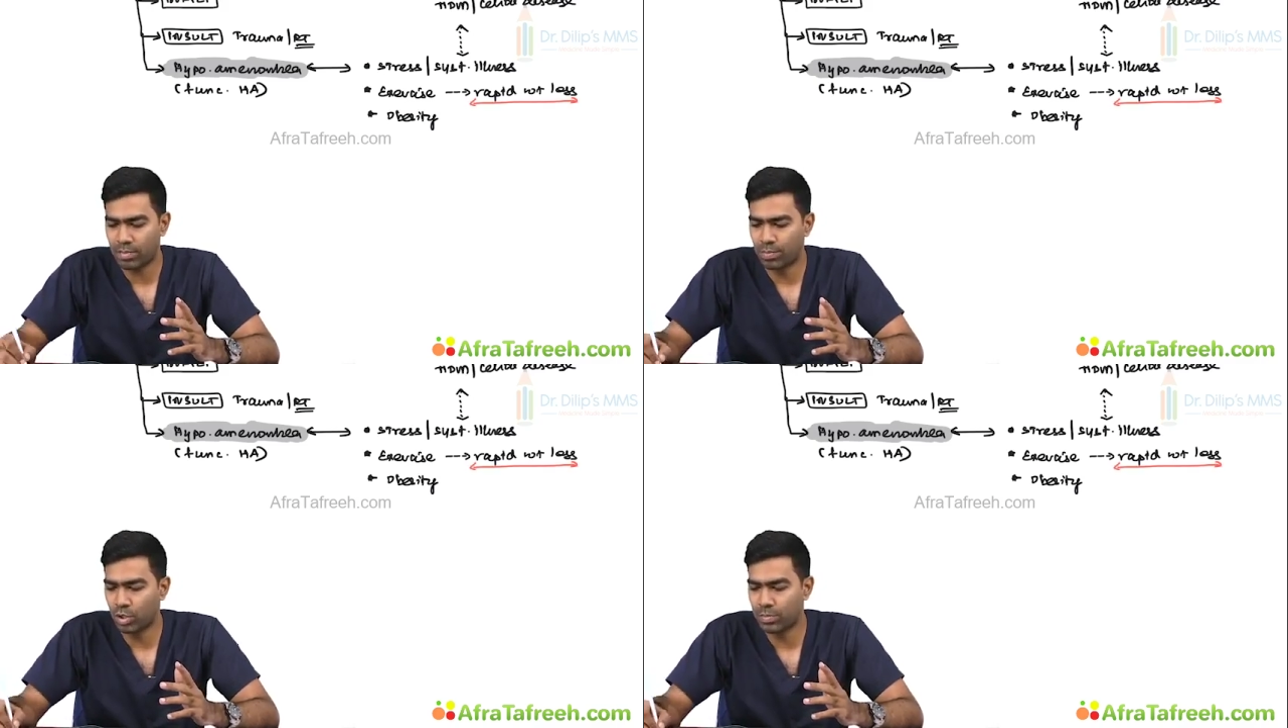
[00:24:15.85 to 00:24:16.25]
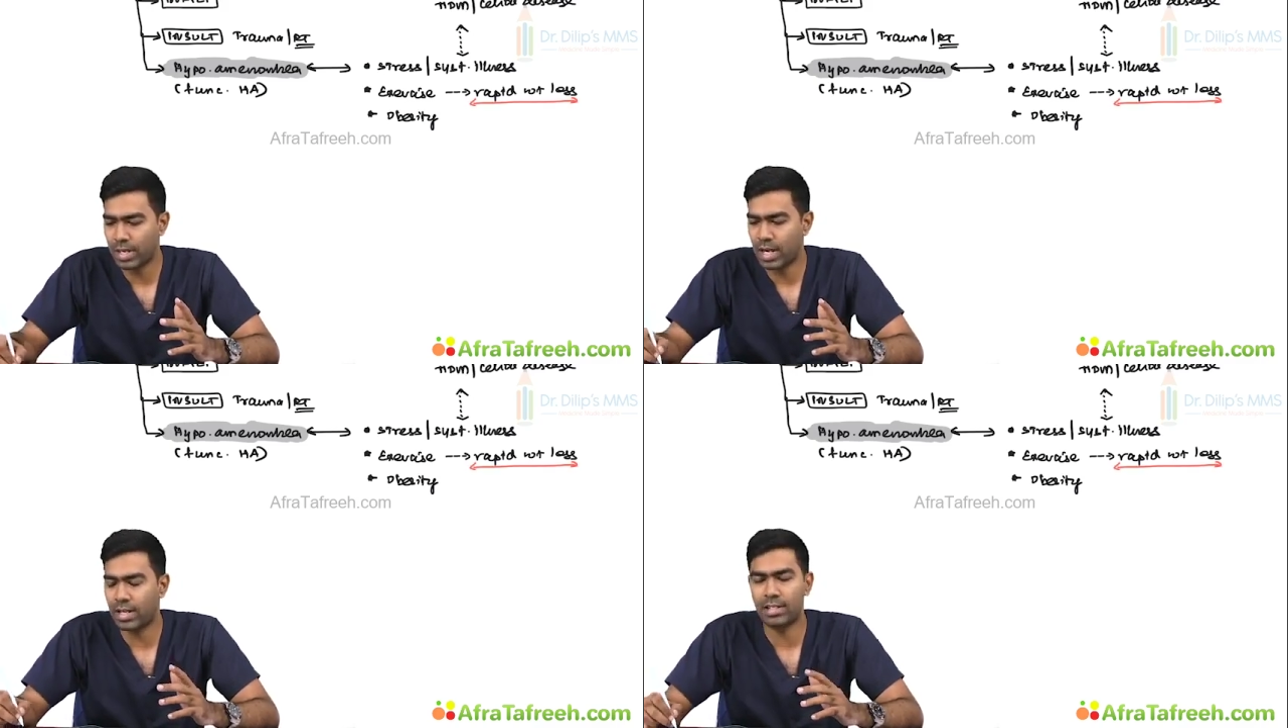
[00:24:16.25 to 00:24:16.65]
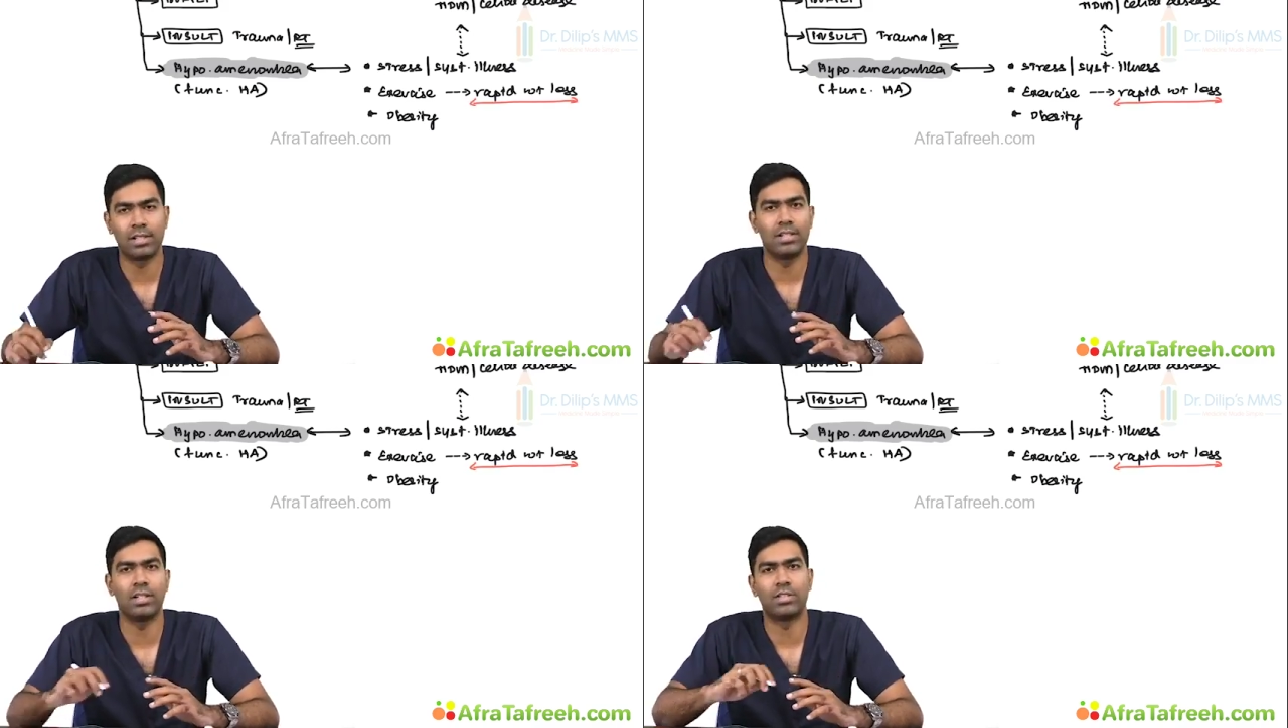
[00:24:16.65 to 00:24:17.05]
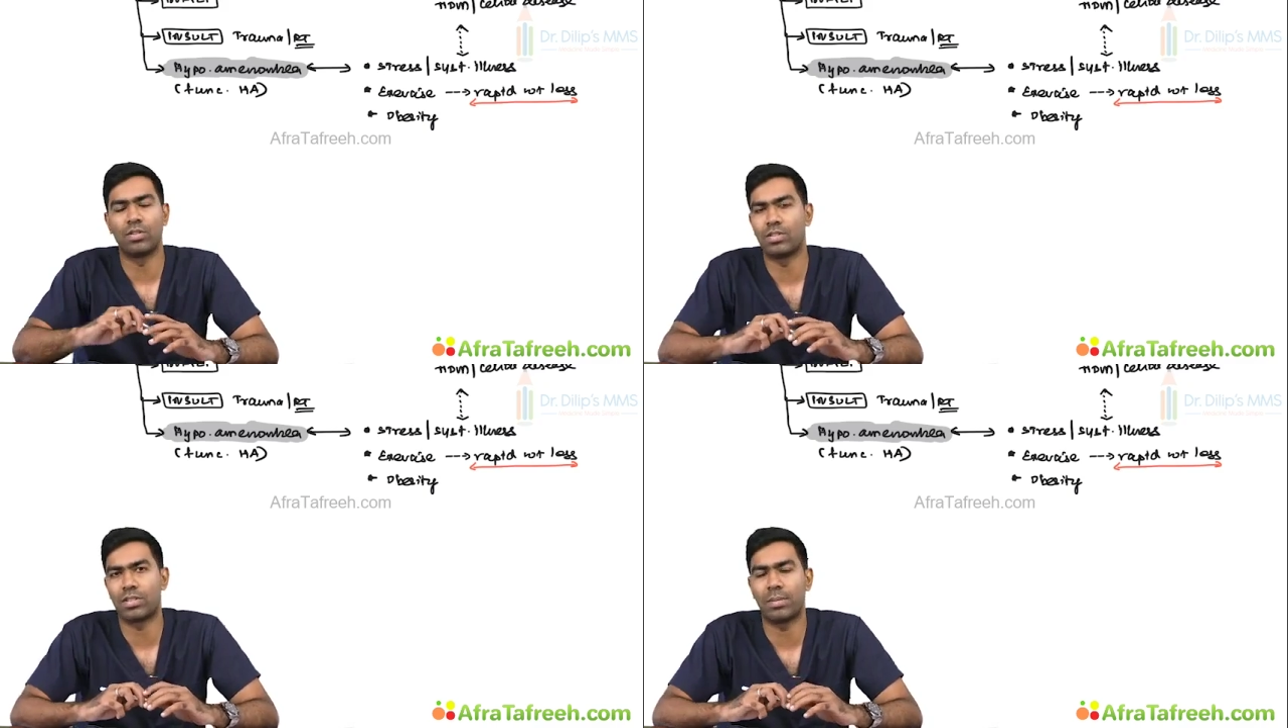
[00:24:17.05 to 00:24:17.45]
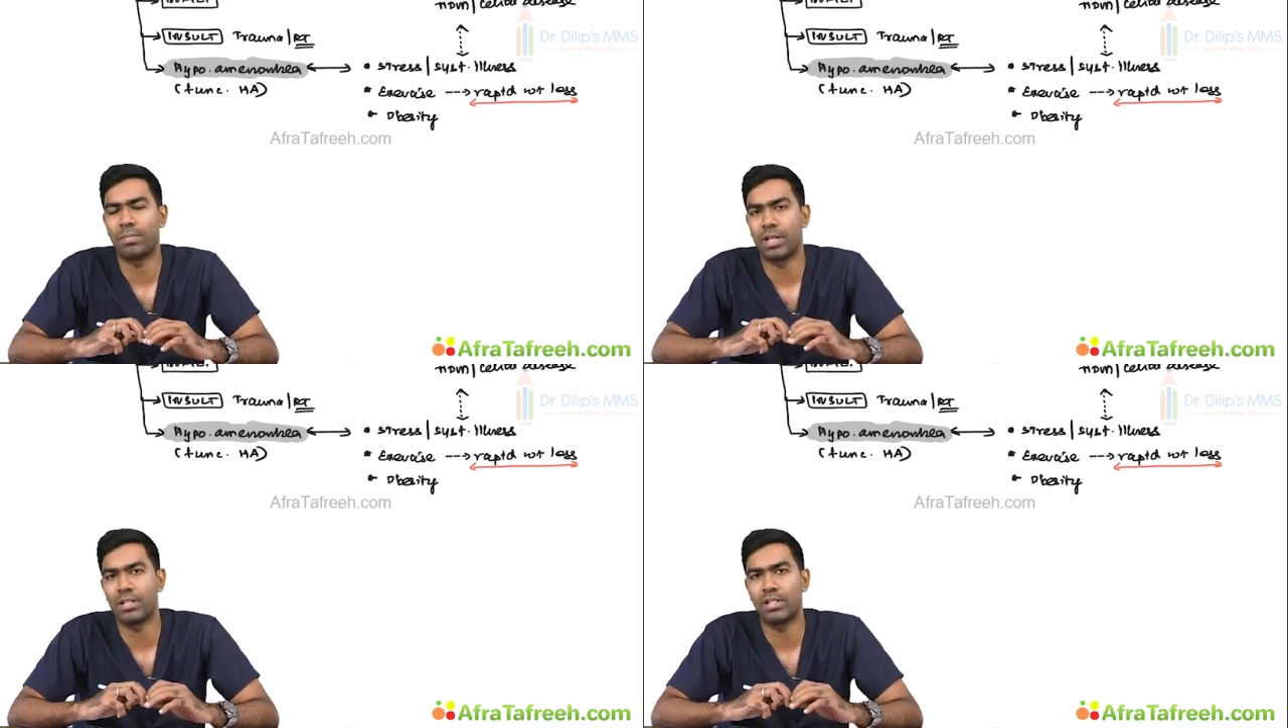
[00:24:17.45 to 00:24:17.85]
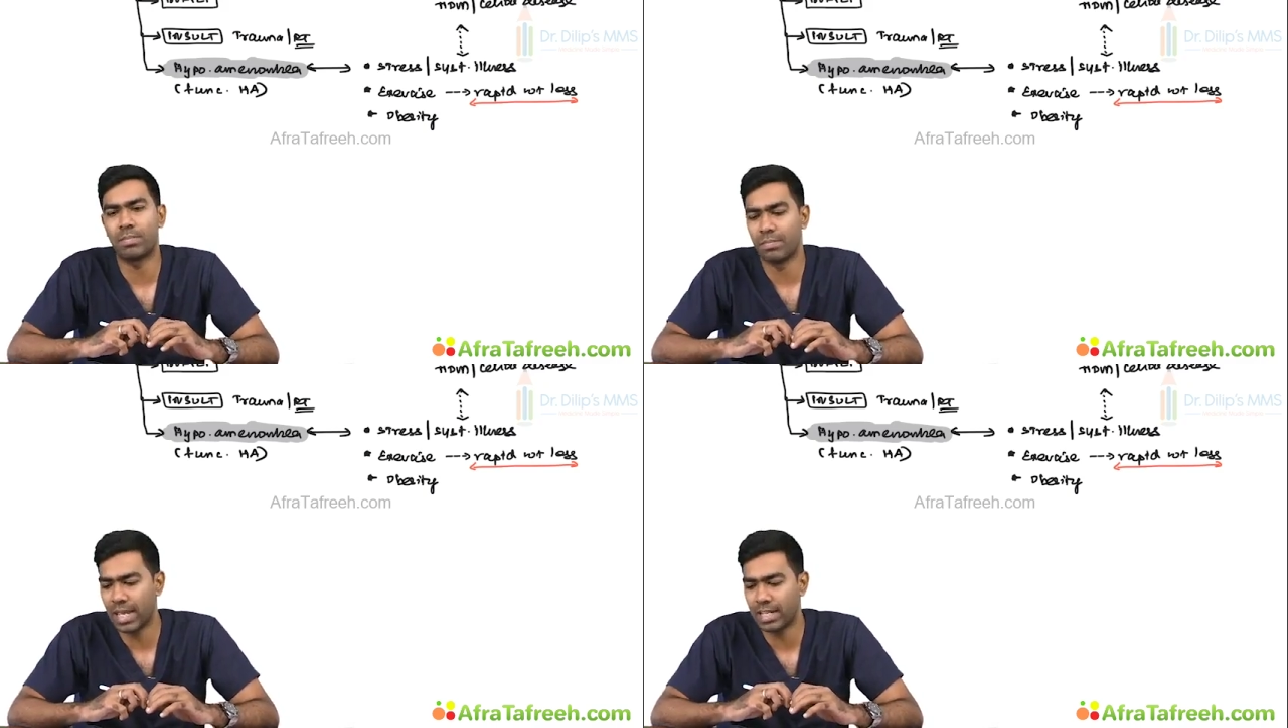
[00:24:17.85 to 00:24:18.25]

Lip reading: Post bariatric surgeries also, some patients may